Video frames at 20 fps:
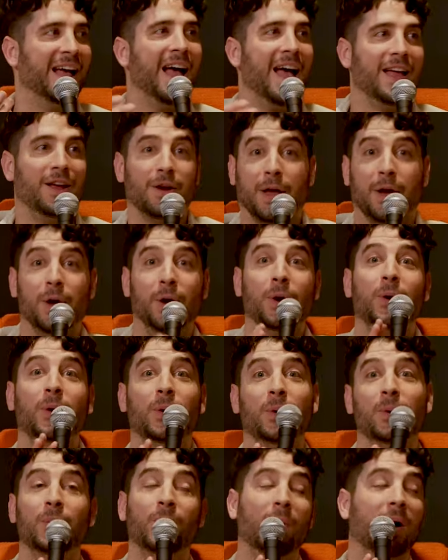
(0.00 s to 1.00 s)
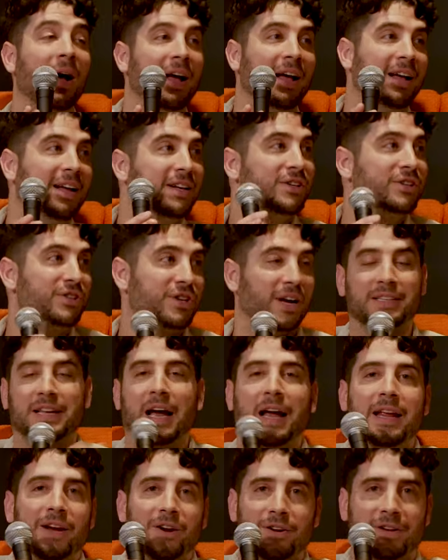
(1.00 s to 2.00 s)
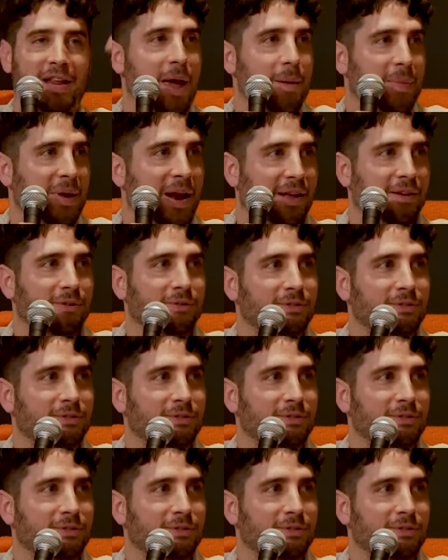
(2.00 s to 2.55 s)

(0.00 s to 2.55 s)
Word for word: You're like, ooh, Judd's got here, damn it.